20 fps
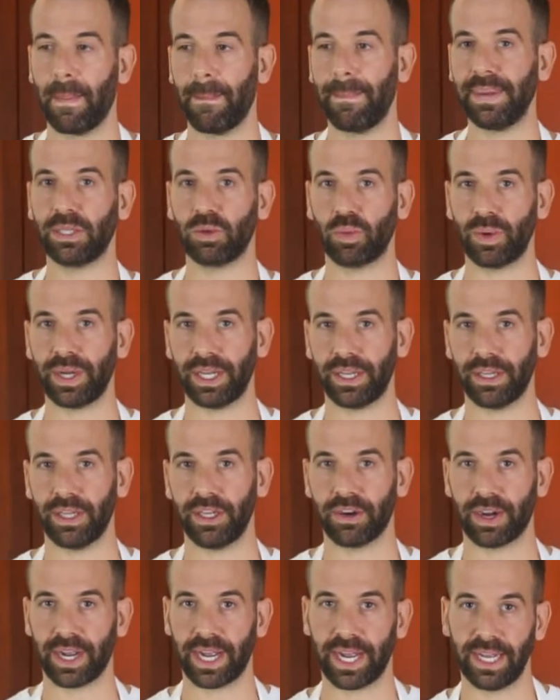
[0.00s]
between
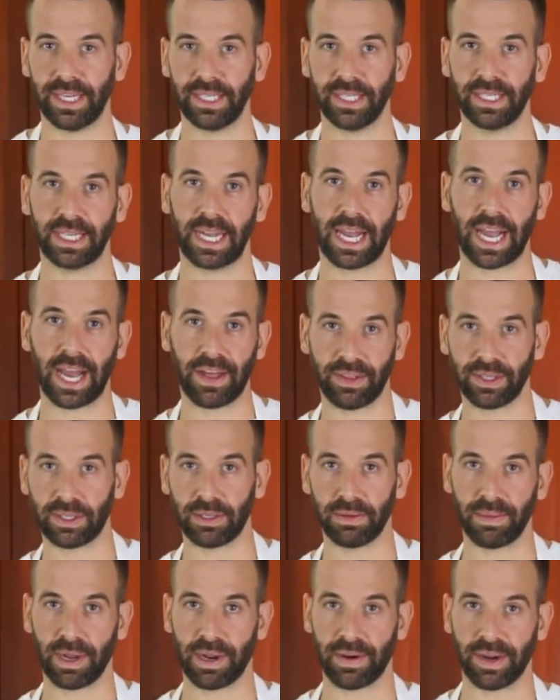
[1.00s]
your hands and the
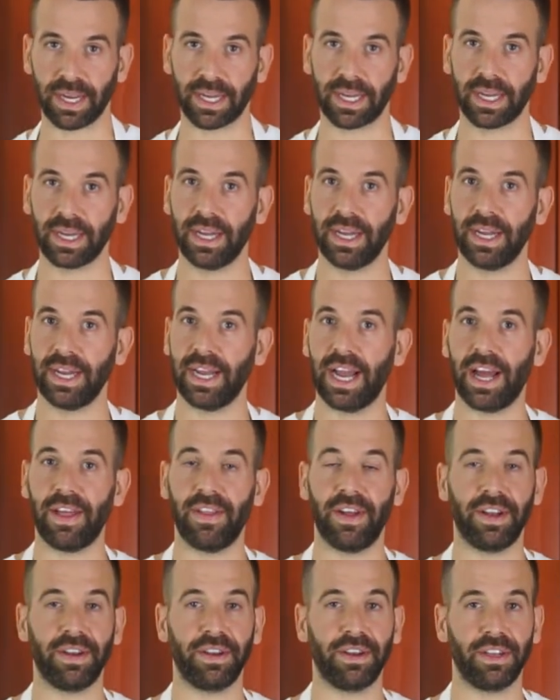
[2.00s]
turmeric. And
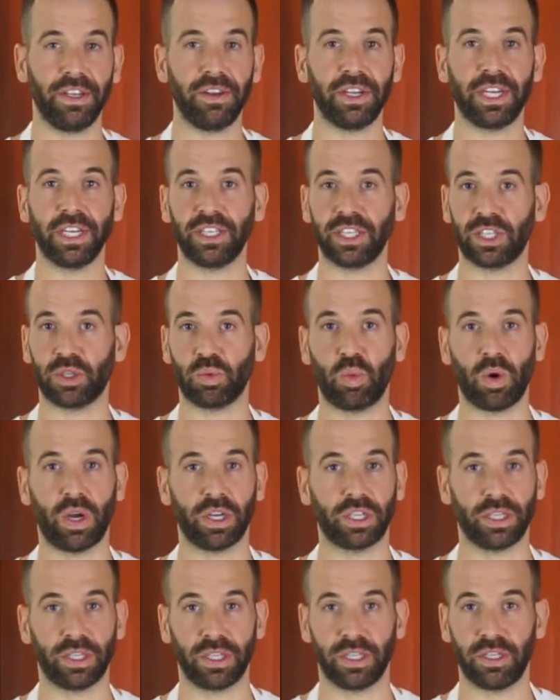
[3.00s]
then you can just
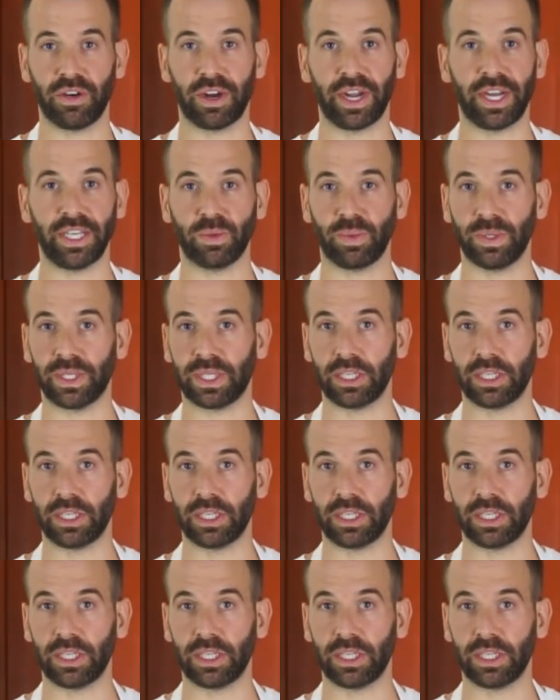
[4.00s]
wash your hands with